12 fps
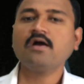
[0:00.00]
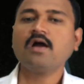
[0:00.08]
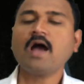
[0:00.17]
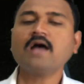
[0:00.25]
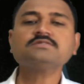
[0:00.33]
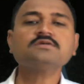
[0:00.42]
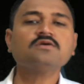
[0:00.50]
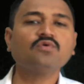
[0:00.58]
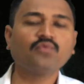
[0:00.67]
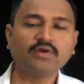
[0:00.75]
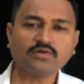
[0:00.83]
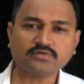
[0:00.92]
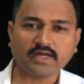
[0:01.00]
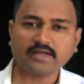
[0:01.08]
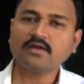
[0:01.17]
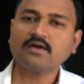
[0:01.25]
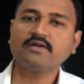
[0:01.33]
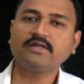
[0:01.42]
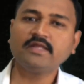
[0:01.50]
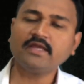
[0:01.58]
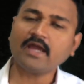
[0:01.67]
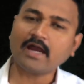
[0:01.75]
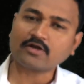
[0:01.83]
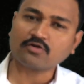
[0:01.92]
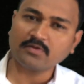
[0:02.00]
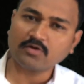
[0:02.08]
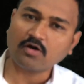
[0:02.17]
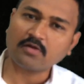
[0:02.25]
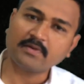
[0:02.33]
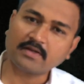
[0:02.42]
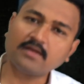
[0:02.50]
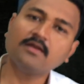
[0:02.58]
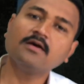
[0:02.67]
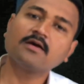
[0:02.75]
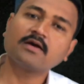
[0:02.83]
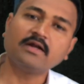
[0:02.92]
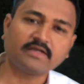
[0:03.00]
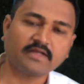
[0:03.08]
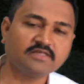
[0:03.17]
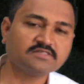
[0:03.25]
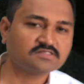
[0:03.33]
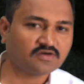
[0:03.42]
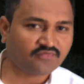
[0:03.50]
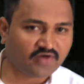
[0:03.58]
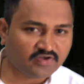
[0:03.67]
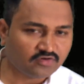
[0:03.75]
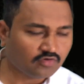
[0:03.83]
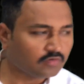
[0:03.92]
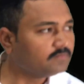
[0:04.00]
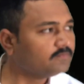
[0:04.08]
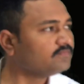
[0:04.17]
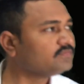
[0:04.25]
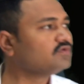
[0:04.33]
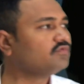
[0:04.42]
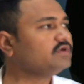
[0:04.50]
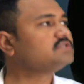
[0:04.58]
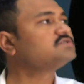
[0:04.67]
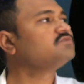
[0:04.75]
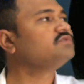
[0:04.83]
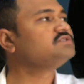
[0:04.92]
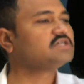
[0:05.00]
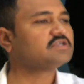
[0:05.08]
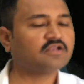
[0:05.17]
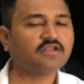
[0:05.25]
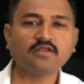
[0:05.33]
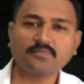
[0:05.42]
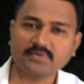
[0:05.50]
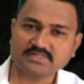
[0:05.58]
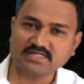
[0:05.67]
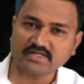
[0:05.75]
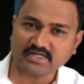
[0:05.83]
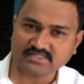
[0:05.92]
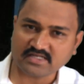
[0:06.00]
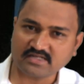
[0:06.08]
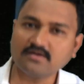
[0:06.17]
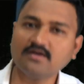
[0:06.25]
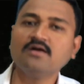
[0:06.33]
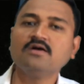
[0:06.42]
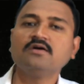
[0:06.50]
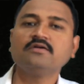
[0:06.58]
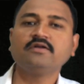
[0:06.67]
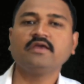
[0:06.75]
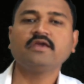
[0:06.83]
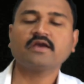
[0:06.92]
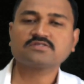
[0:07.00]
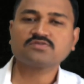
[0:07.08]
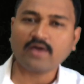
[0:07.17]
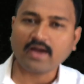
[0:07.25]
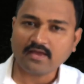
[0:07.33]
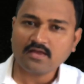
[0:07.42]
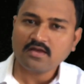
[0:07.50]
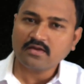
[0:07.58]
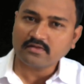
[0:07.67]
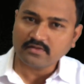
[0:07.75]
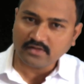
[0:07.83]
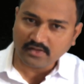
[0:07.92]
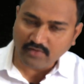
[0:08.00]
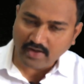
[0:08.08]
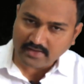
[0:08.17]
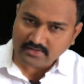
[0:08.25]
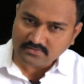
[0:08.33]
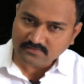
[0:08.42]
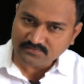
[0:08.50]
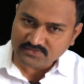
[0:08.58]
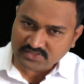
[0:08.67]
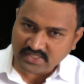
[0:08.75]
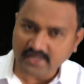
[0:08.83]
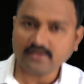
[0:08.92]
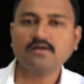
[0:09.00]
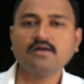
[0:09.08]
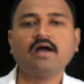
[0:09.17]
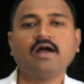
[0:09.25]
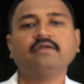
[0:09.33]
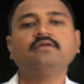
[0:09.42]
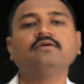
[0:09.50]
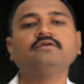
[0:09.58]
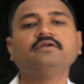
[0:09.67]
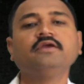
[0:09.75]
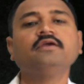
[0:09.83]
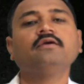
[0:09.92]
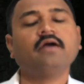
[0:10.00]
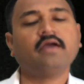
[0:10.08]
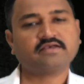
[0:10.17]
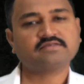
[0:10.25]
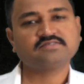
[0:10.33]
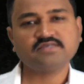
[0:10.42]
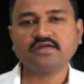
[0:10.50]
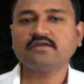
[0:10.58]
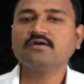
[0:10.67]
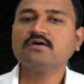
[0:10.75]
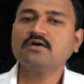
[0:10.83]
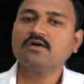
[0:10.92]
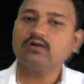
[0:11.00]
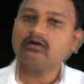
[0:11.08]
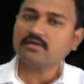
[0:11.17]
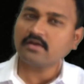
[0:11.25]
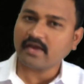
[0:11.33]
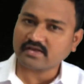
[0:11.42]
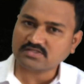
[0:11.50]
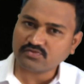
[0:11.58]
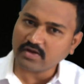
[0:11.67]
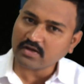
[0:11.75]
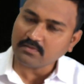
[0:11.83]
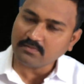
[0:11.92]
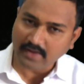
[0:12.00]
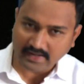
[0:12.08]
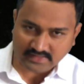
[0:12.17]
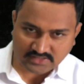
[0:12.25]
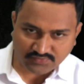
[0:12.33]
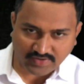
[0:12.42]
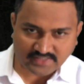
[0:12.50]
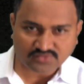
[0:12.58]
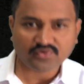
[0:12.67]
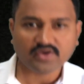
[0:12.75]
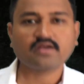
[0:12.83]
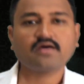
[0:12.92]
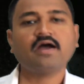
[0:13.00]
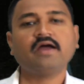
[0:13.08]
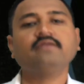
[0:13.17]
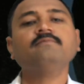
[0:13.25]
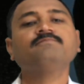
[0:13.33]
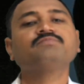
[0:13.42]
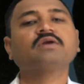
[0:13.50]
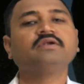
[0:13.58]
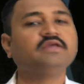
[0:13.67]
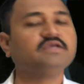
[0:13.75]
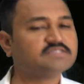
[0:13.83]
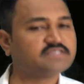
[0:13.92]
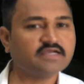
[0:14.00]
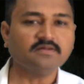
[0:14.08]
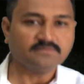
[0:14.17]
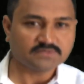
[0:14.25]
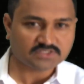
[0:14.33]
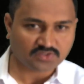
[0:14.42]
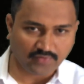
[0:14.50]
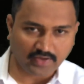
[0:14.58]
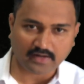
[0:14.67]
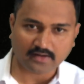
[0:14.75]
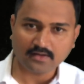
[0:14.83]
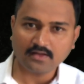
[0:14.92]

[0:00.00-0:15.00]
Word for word: As we know that d atomic orbital contains the five lobe, which we generally represent as an dxy, dyz and dxz, dx square minus y square and dz square.